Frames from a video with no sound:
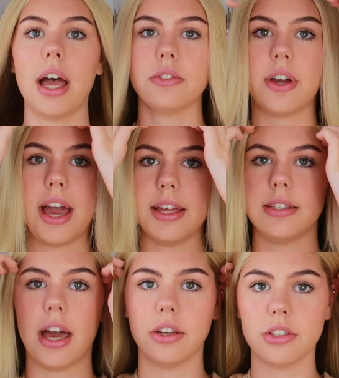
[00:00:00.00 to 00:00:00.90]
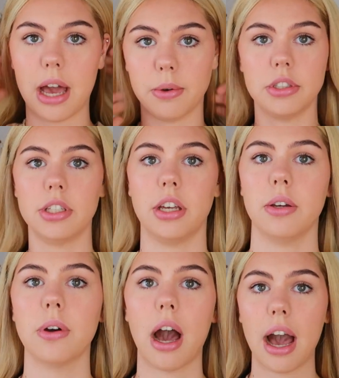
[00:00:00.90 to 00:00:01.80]
as for hairstyles, I would
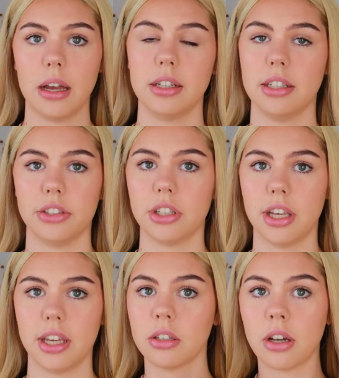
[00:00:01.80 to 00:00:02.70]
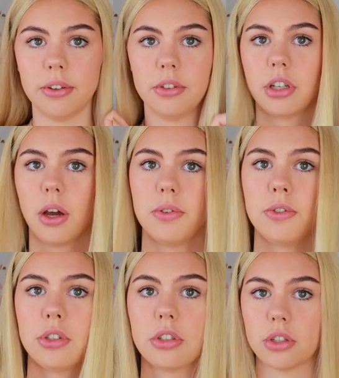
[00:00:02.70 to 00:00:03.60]
do, I'm literally going to go
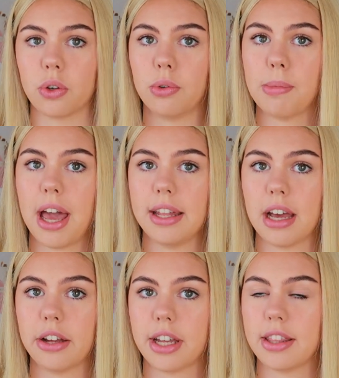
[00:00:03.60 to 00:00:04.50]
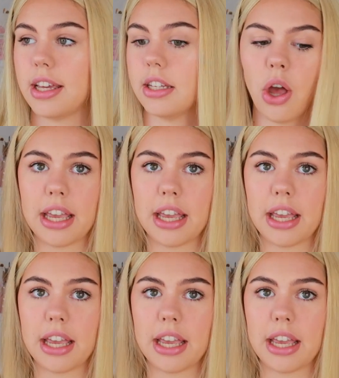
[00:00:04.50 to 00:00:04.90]
to school with my hair down like this.